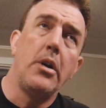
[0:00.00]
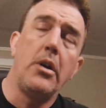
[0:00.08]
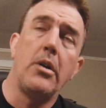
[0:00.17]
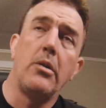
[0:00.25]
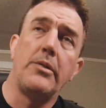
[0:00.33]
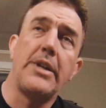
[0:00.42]

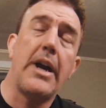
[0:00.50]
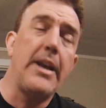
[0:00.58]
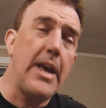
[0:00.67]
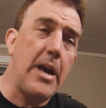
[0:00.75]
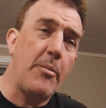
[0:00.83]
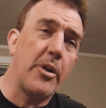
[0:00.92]

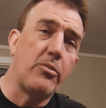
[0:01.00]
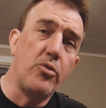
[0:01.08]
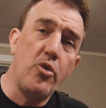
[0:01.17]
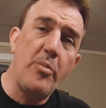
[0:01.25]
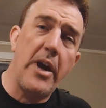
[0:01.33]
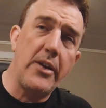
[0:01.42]
dynamic
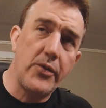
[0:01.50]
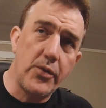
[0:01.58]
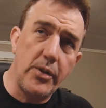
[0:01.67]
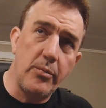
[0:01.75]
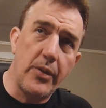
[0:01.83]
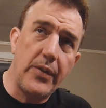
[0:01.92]
room
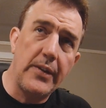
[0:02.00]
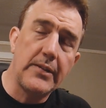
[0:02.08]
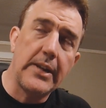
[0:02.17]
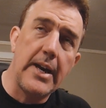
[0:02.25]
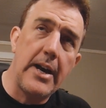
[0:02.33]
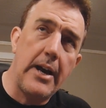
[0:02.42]
entry with
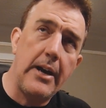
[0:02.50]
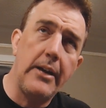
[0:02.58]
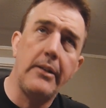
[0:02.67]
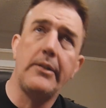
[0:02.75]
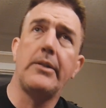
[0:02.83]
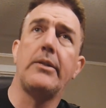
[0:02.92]
these
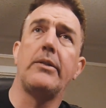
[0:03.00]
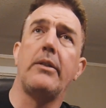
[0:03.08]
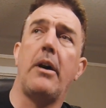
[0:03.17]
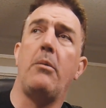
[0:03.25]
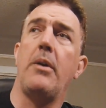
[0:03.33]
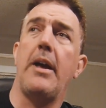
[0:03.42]

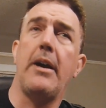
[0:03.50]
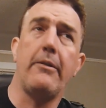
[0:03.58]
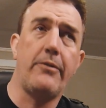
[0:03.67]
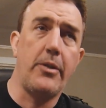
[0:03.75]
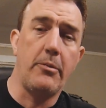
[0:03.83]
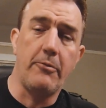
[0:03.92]
guys. I would
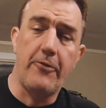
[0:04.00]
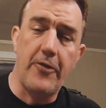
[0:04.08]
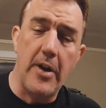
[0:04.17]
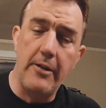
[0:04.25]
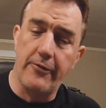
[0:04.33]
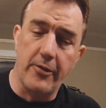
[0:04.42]
have them
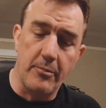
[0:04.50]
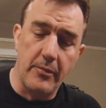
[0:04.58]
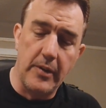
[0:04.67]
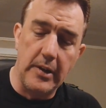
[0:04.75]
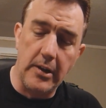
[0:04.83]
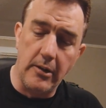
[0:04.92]
fight
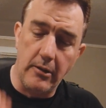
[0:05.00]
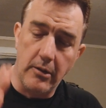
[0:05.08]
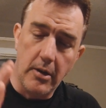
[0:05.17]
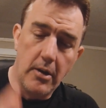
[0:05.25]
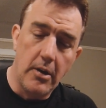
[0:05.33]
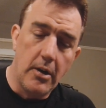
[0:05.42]
from the
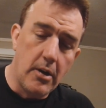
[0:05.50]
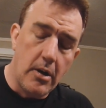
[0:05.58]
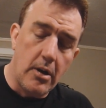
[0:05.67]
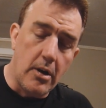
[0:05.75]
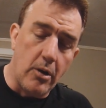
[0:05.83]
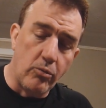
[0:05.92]

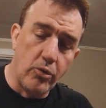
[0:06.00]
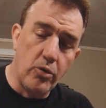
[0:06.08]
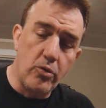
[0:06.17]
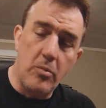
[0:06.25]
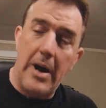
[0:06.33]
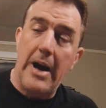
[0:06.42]

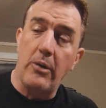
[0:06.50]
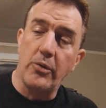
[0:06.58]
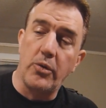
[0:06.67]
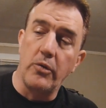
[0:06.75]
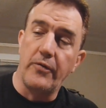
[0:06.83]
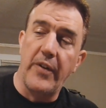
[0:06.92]
room
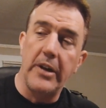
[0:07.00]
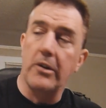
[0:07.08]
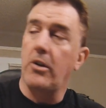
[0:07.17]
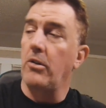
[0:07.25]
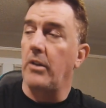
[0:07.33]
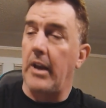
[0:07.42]
out to a
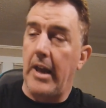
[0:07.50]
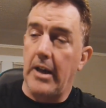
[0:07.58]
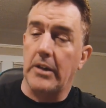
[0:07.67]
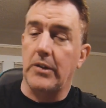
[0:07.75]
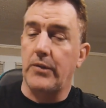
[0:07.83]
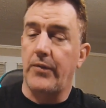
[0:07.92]
vehicle and
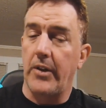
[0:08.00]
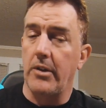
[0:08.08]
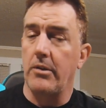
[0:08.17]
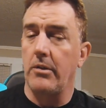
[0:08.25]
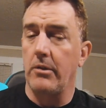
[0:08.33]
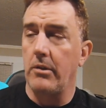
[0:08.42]

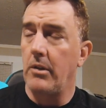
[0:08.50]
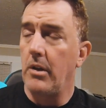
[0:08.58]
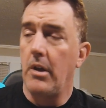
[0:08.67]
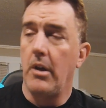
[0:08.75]
exfil.